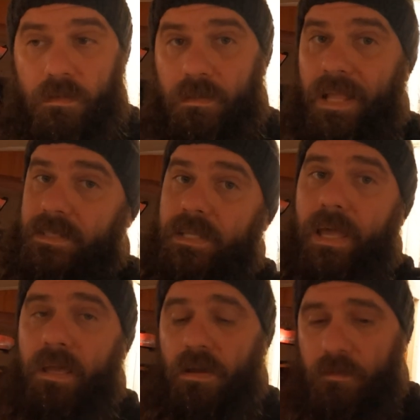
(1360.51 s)
Last
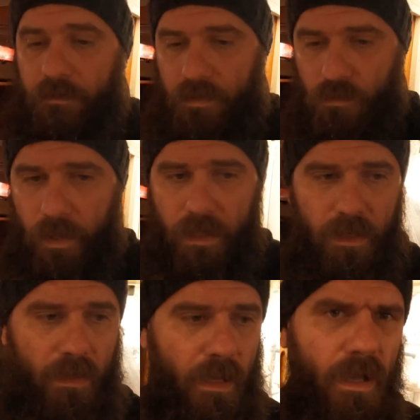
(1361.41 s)
day of this week.
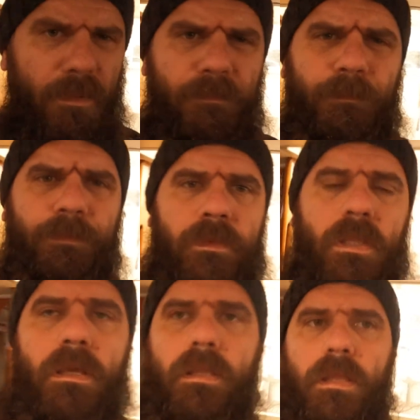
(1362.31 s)

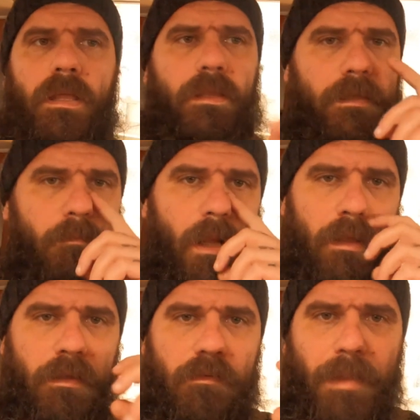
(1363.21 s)
The
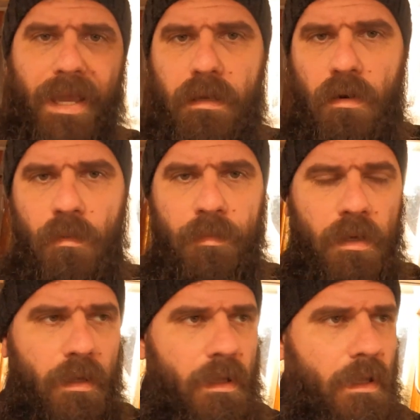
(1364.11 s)
blonde is back home.
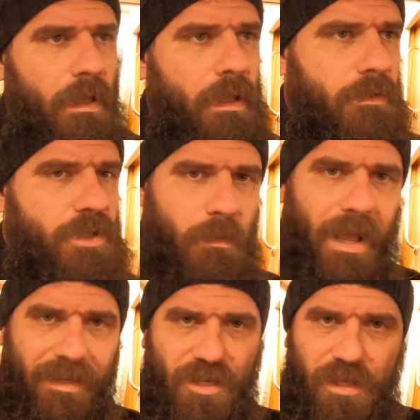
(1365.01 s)
She
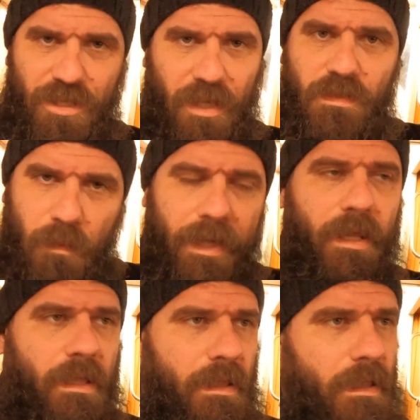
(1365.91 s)
actually just
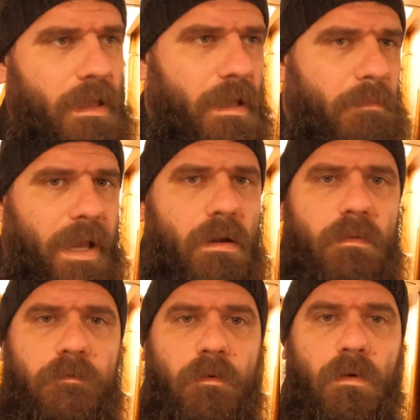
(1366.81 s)
went back
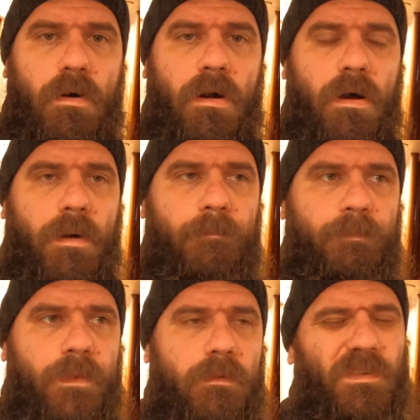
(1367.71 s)
home for
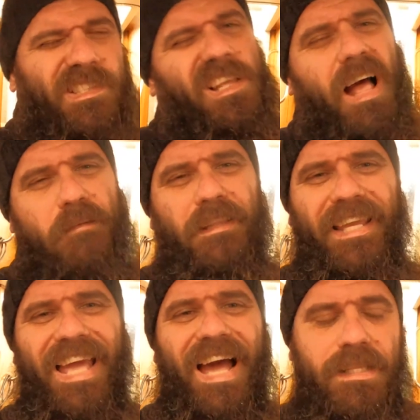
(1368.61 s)
we still have the
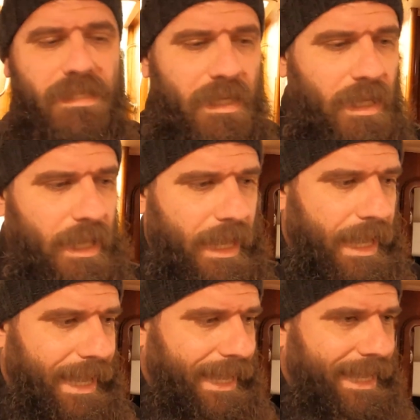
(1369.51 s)
cat,
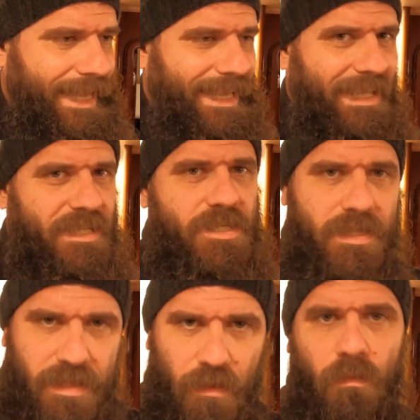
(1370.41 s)
and she
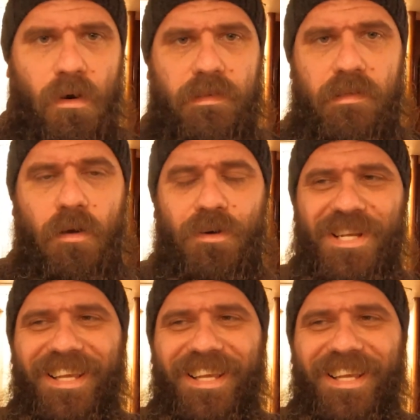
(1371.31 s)
still works, so